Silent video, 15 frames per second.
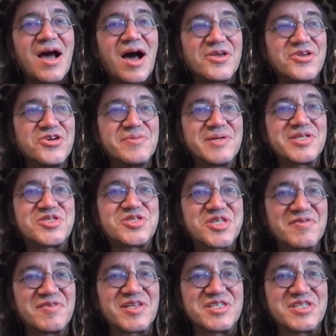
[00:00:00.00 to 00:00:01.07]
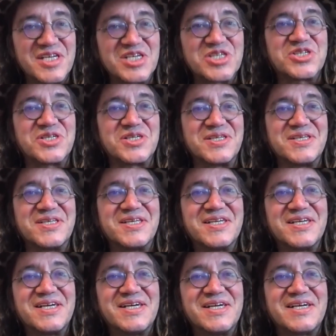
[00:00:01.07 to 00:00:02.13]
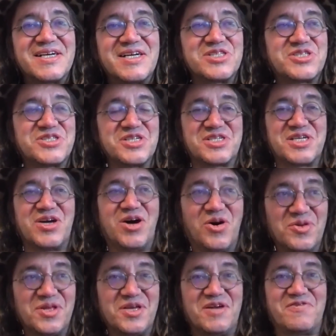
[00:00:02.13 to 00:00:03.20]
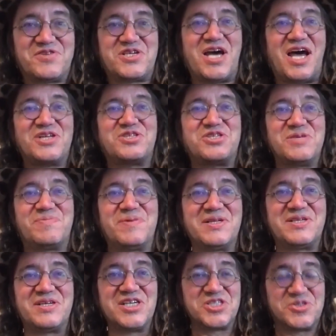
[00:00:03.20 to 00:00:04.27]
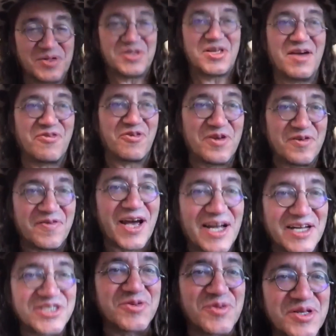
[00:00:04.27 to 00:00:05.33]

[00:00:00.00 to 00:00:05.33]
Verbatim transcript: a human civilization consisting only of ChatGPTs would never advance.